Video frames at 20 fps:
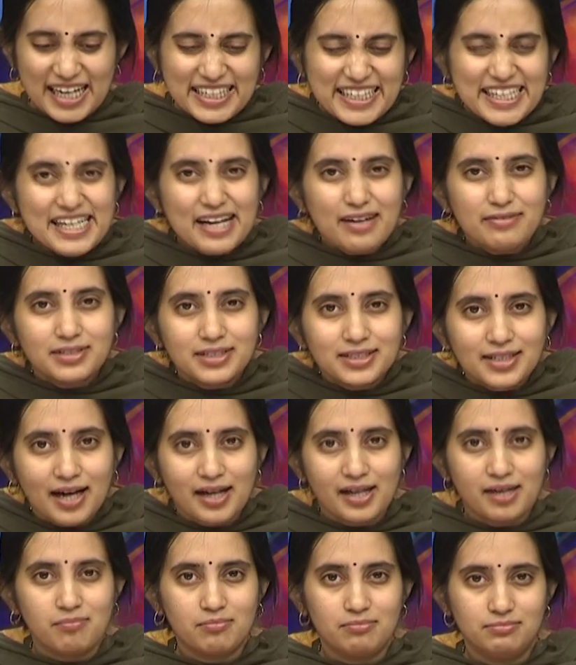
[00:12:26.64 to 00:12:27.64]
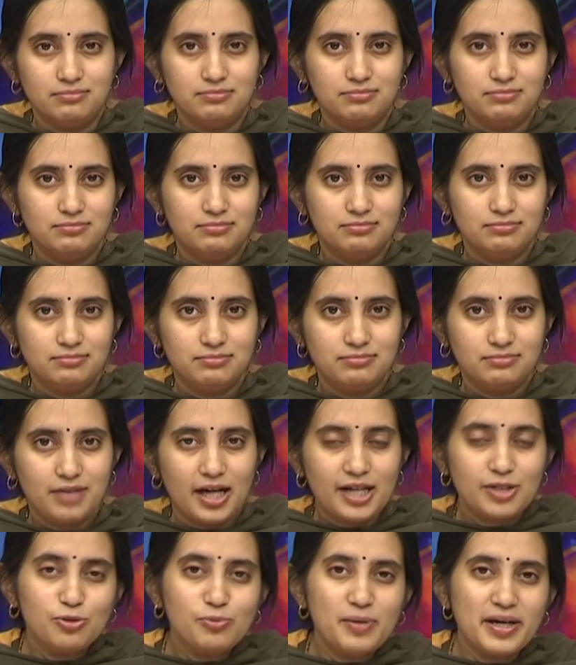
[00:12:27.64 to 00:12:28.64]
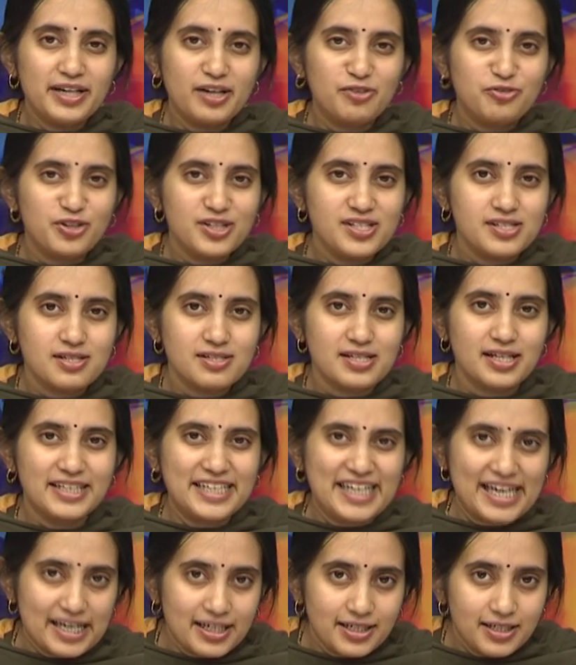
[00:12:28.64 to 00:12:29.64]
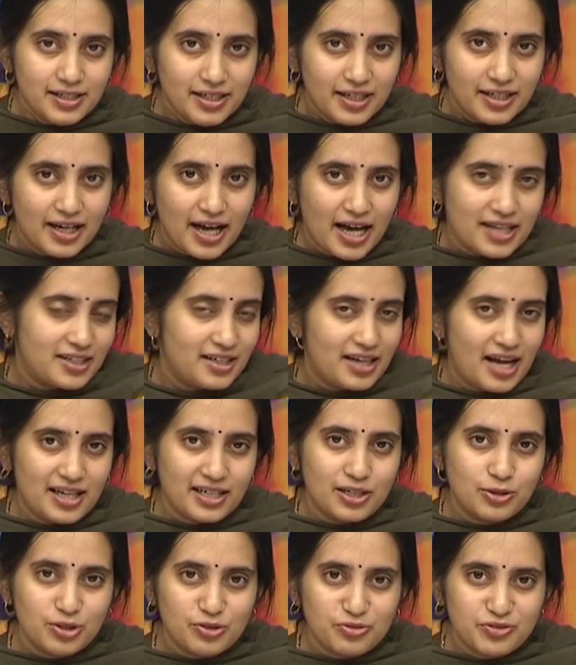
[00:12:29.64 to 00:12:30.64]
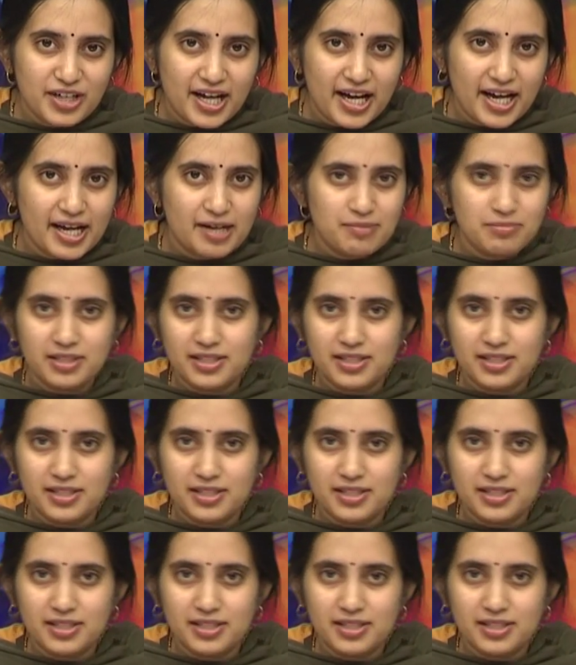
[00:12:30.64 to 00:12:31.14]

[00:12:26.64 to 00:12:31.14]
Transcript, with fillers: I didn't have the time. I do my references at the end and I ran out of time.